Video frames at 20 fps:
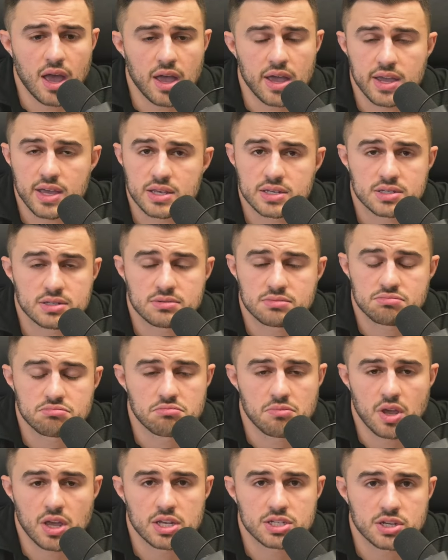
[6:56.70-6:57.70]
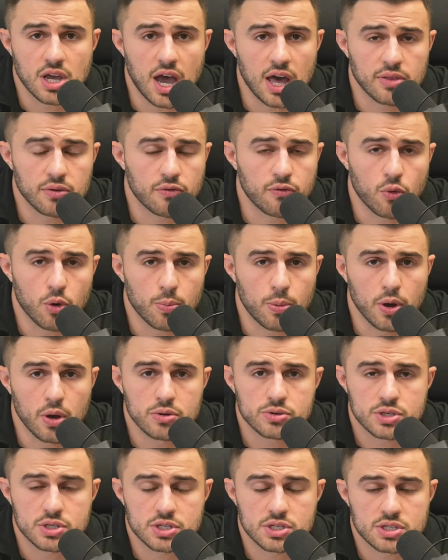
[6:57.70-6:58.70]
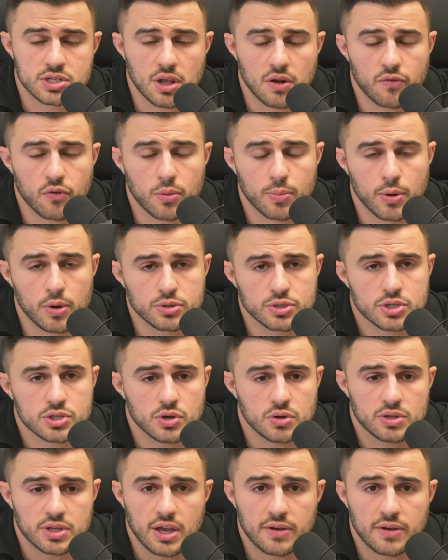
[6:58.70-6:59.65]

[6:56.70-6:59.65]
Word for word: his his other four poses. His other four poses are